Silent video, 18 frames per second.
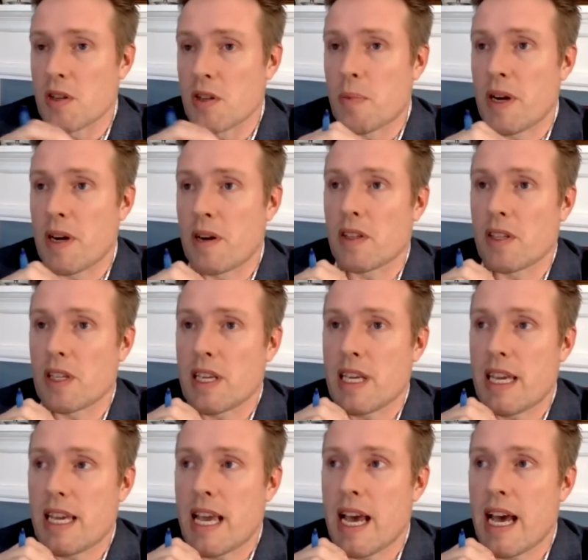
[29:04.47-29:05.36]
because apparently
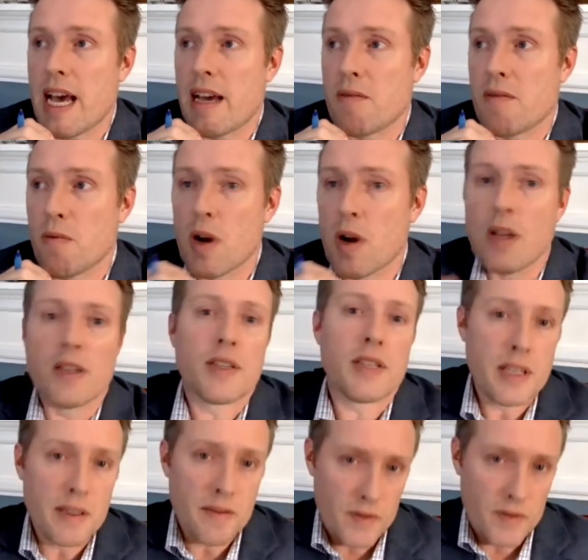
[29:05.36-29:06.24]
he had
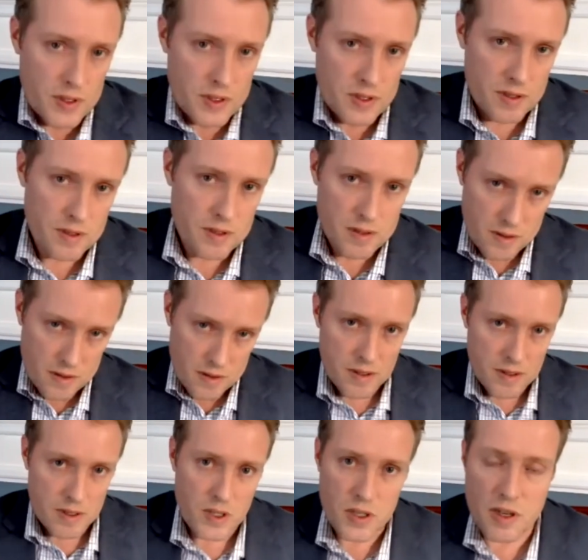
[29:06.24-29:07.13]
relatives
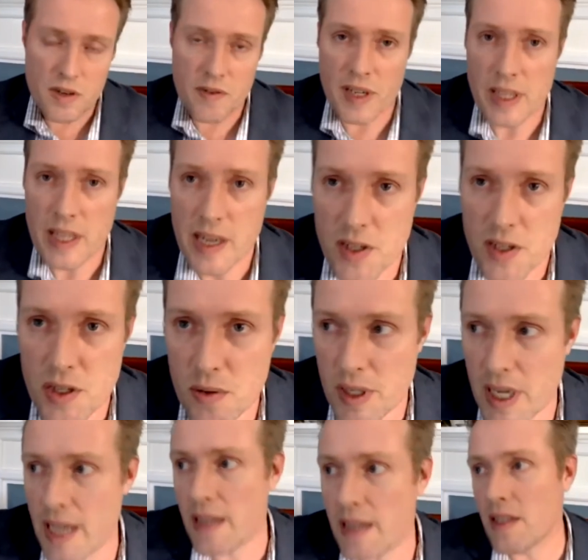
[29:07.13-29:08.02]
serving there. So
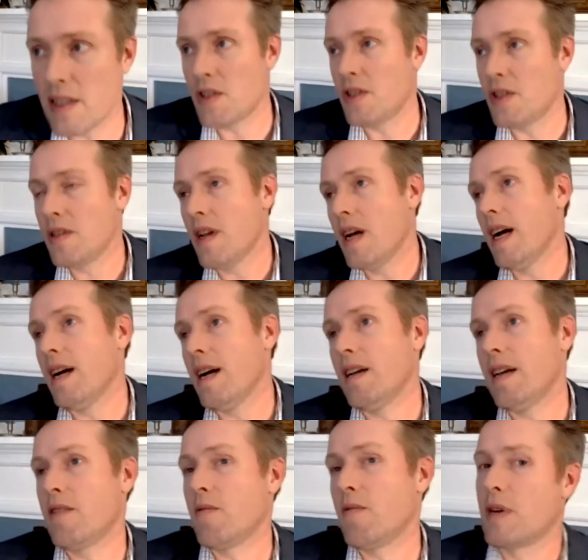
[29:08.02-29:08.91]
again, these
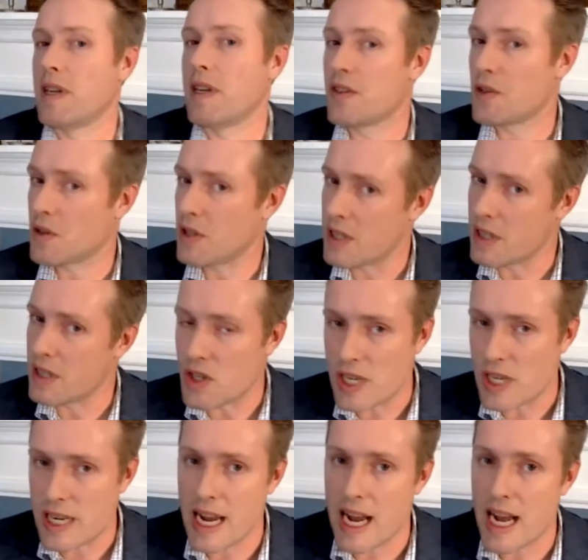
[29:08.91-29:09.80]
uh, anyone interested in
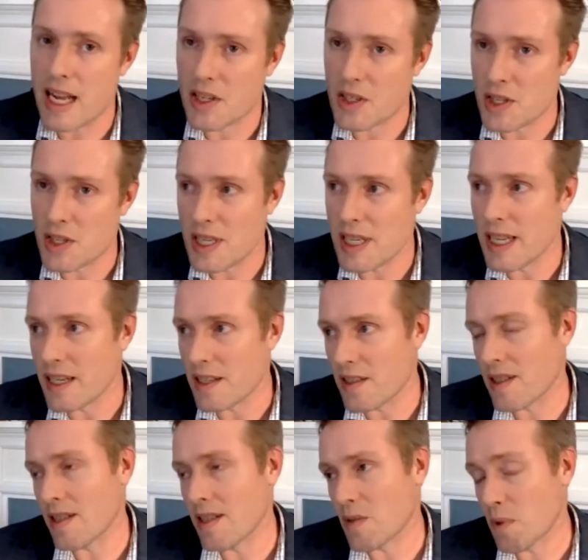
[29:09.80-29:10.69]
genealogy
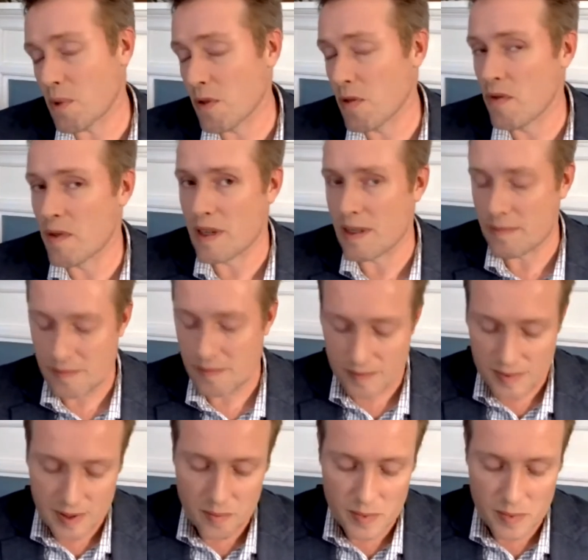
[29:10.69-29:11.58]
has has proven a,
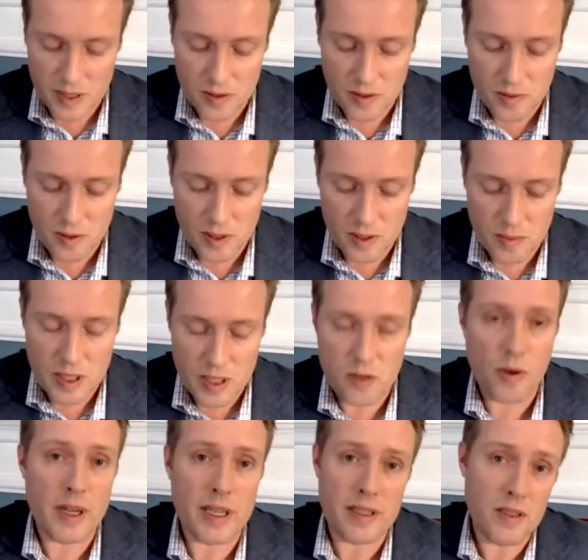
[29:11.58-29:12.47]
been be
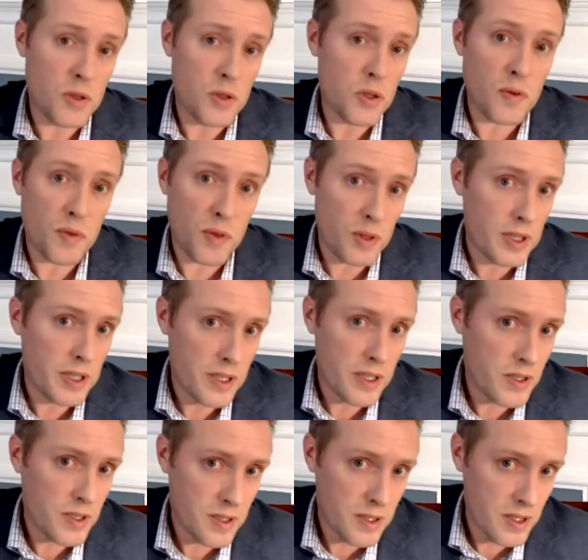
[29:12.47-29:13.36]
quite useful in
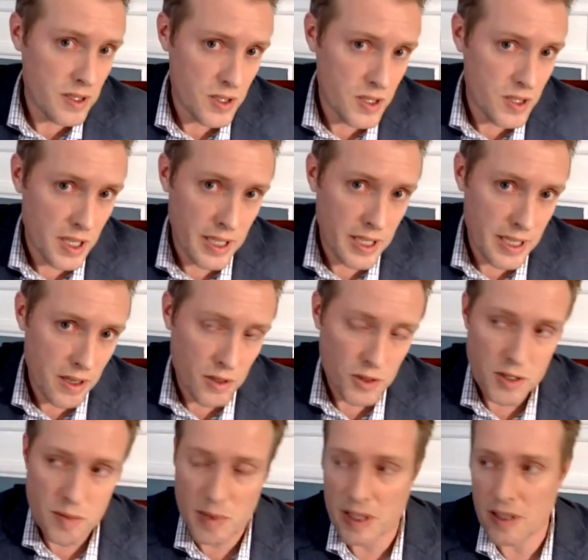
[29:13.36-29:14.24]
this this study
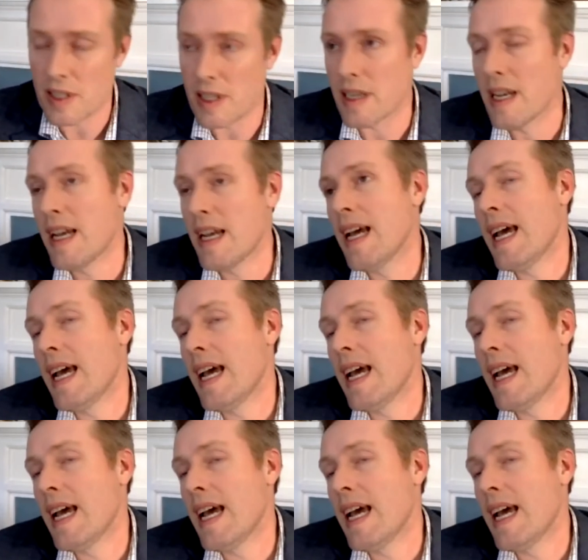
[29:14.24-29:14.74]
ultimately.